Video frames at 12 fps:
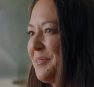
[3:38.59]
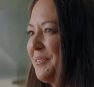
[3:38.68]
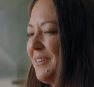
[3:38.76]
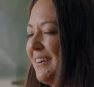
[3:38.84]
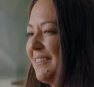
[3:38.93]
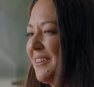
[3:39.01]
of
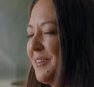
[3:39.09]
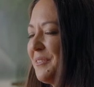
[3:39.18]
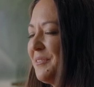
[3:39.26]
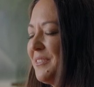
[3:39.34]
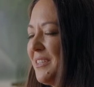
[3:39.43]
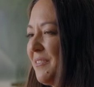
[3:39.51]
I
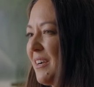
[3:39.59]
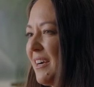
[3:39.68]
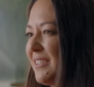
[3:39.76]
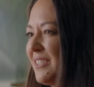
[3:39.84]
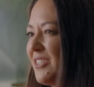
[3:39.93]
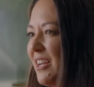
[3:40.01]
love different
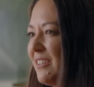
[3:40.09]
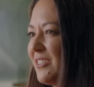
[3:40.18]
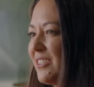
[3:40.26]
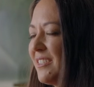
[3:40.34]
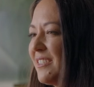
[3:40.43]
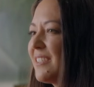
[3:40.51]
kinds of
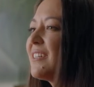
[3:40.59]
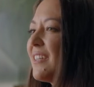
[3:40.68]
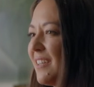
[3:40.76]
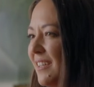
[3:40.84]
challenges.